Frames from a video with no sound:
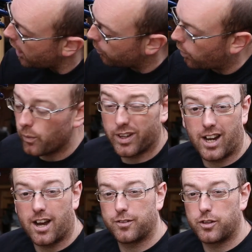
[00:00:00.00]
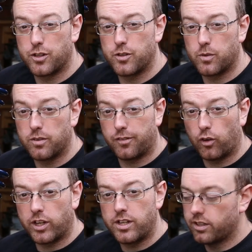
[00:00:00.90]
and what we're going to have to do to
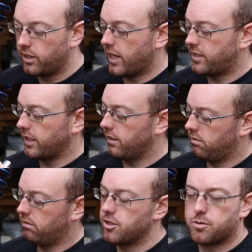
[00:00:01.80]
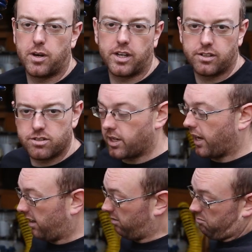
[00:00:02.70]
avoid hitting the springs
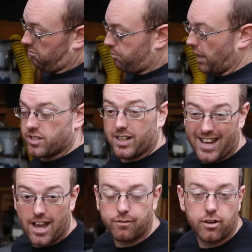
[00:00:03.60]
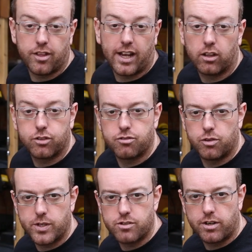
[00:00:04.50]
and basically everything else
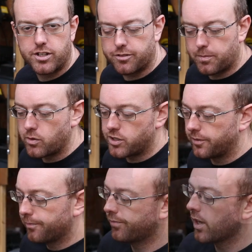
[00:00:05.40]
through its range of motion.